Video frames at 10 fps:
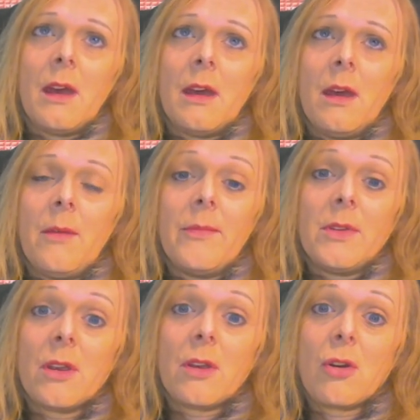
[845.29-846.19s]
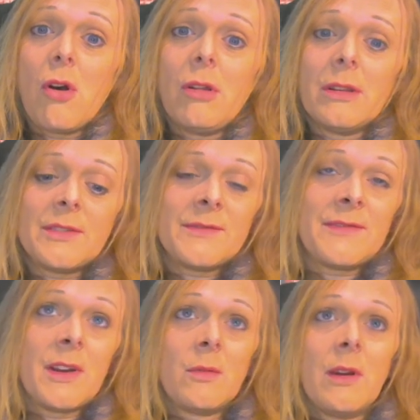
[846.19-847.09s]
You can call this
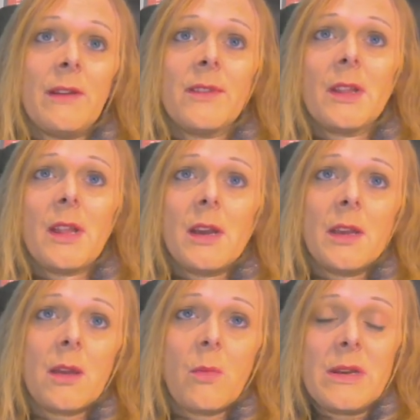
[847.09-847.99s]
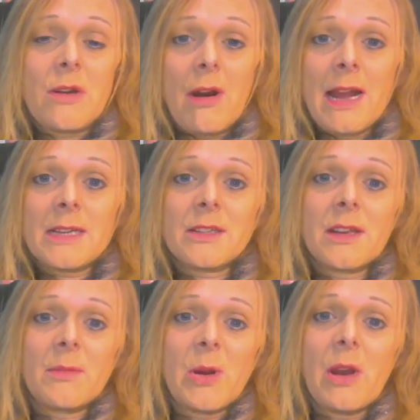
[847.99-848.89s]
file whatever you like. We're not actually
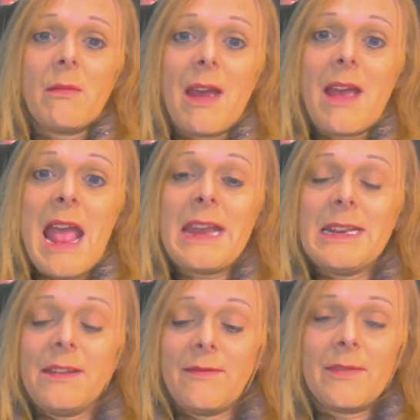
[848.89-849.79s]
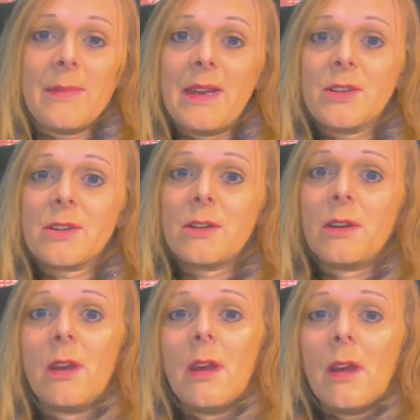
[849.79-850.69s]
going to put any information
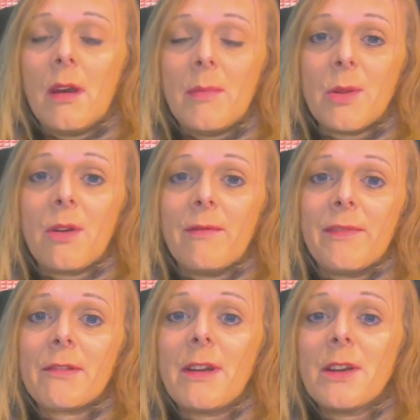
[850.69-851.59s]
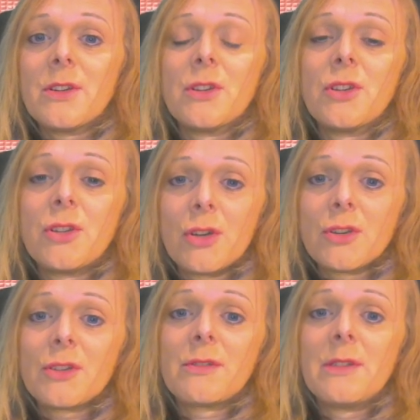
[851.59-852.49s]
about the configuration,
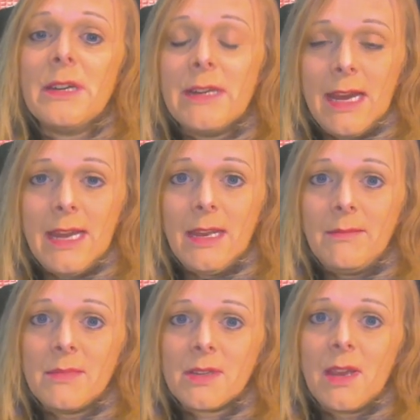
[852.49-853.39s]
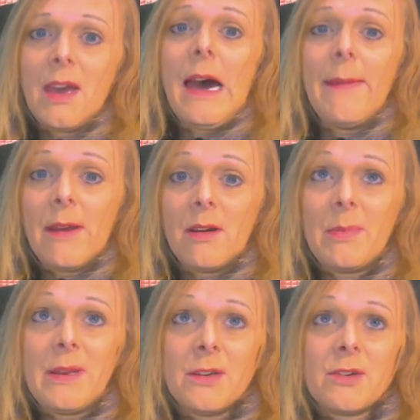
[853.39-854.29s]
just the names and the
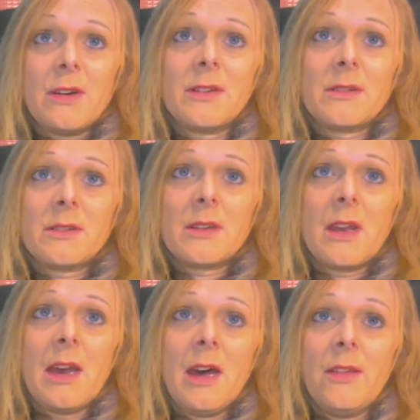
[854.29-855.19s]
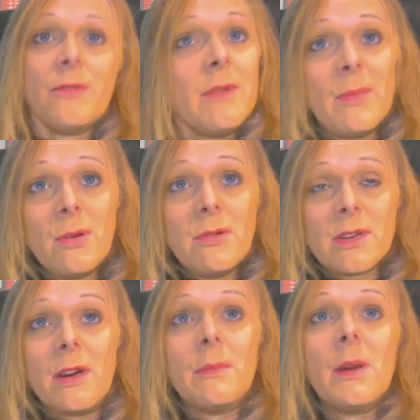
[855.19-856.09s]
IP address and the reboot
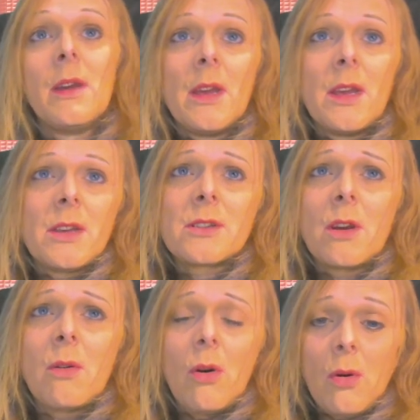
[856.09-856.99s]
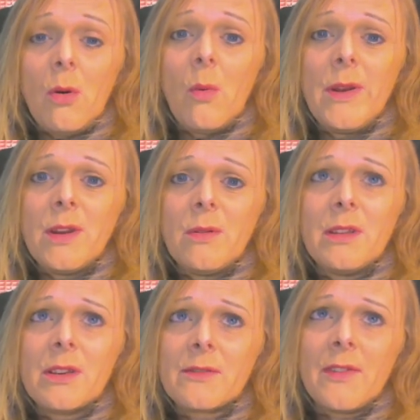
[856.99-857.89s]
time. So all we do in
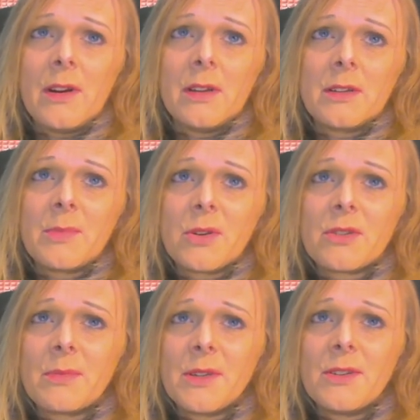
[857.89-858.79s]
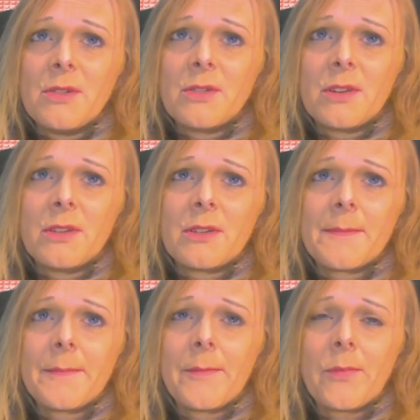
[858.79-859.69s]
this file is put substitutions,
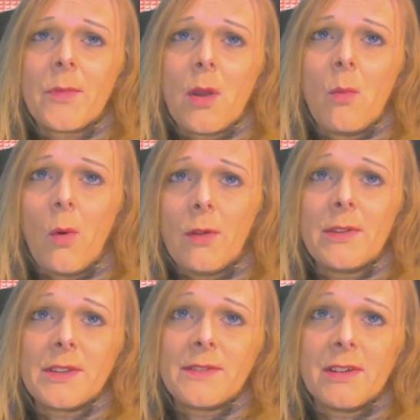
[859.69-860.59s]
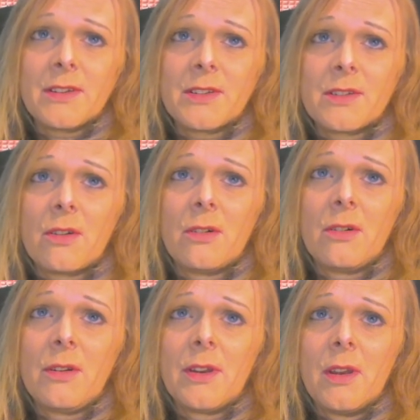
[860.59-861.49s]
what this device is
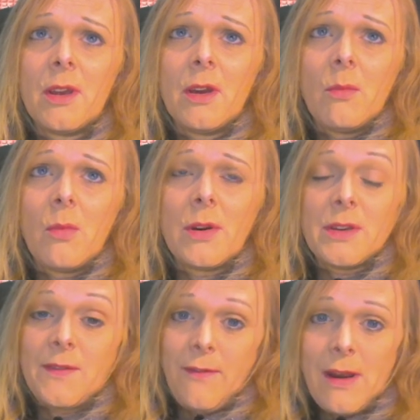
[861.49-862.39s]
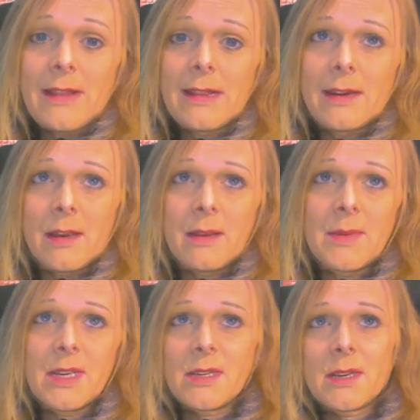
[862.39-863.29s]
called, what its friendly name
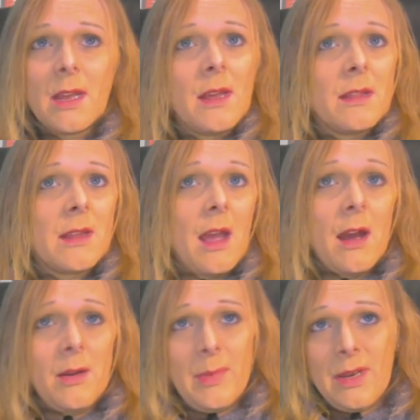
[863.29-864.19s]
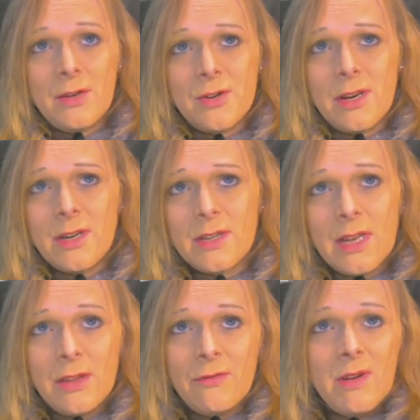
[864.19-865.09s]
is, the IP address
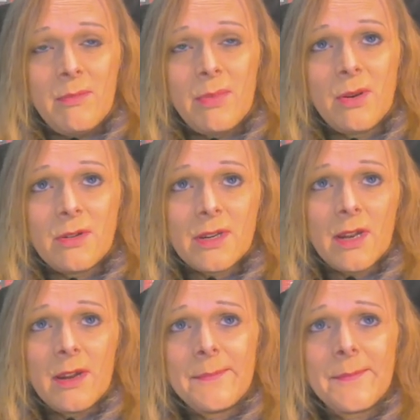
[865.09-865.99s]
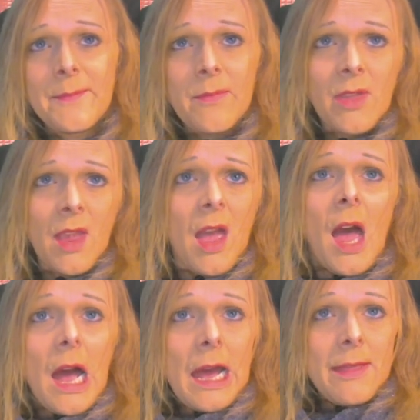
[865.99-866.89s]
and the reboot time,
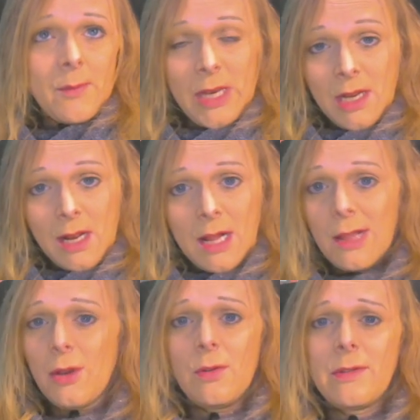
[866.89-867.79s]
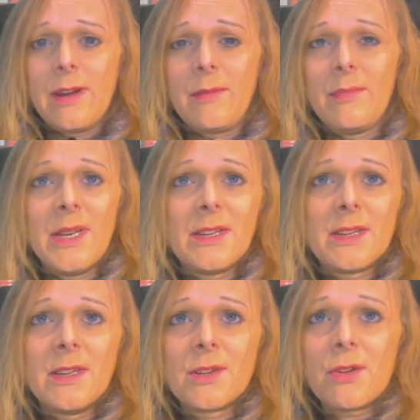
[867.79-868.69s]
and then we include that
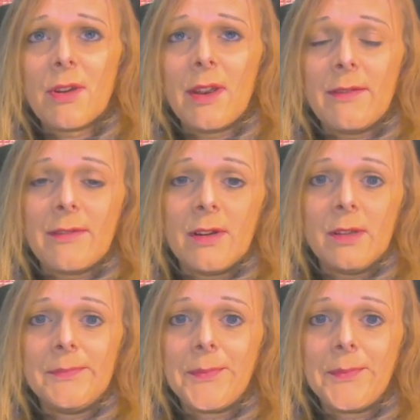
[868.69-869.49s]
BSeed socket file.